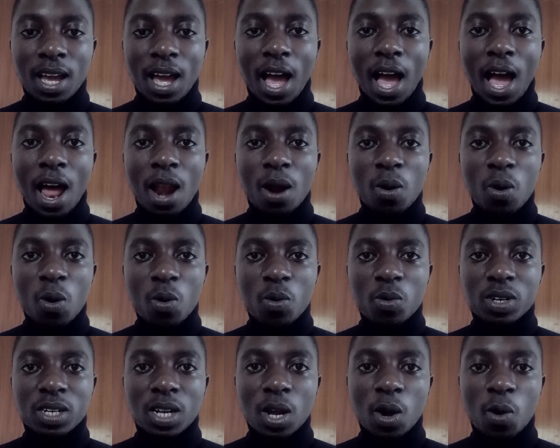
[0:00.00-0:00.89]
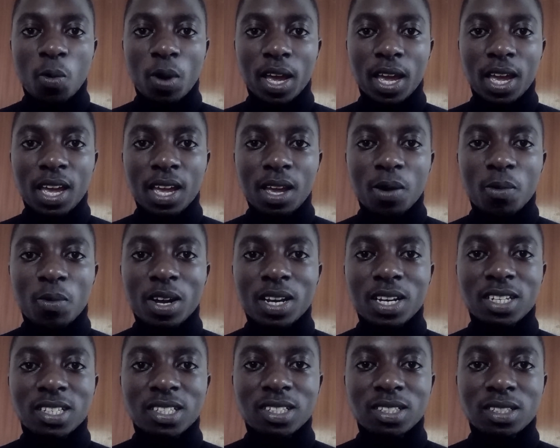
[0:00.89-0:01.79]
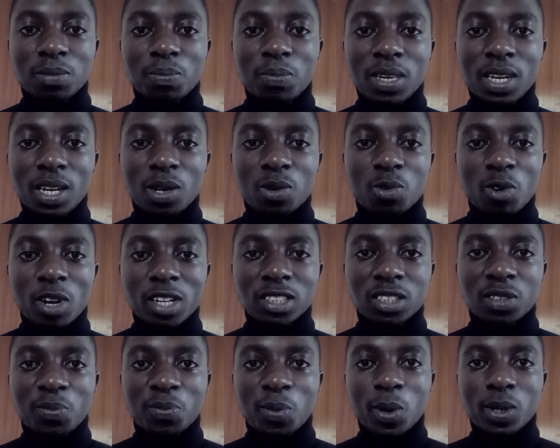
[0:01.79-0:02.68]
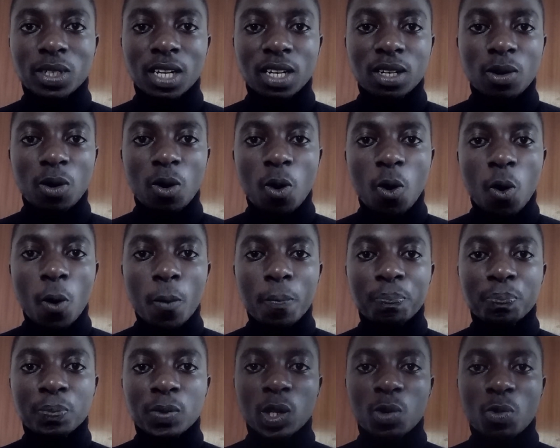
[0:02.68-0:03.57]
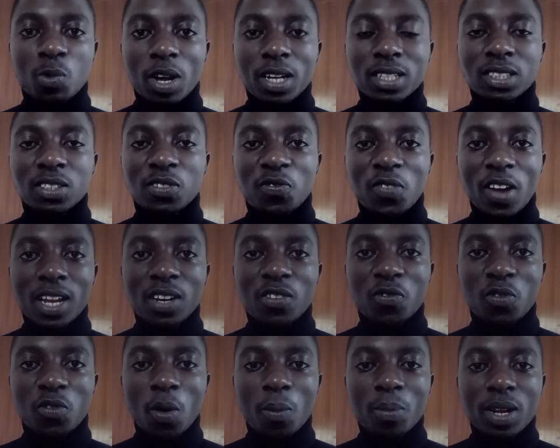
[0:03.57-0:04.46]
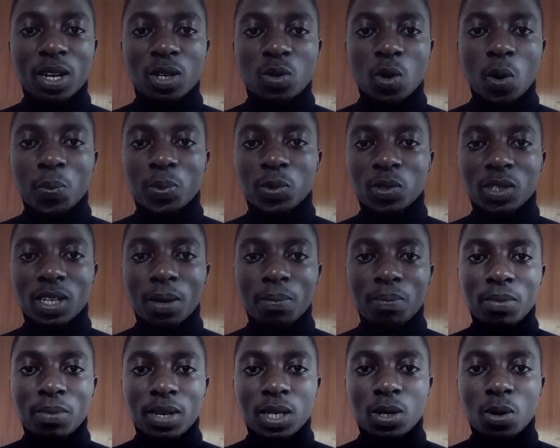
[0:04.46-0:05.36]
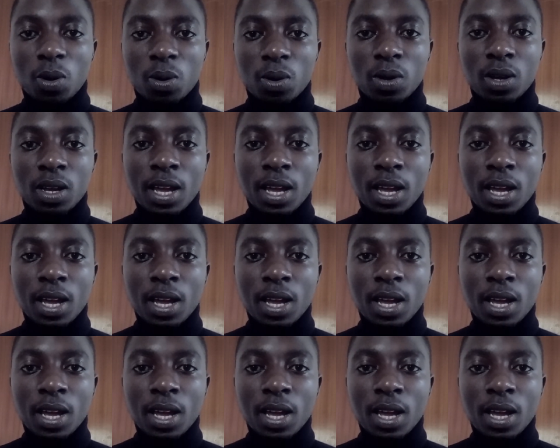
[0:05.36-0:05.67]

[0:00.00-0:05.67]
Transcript: along the way when it is being transported or transferred from the top to the middle.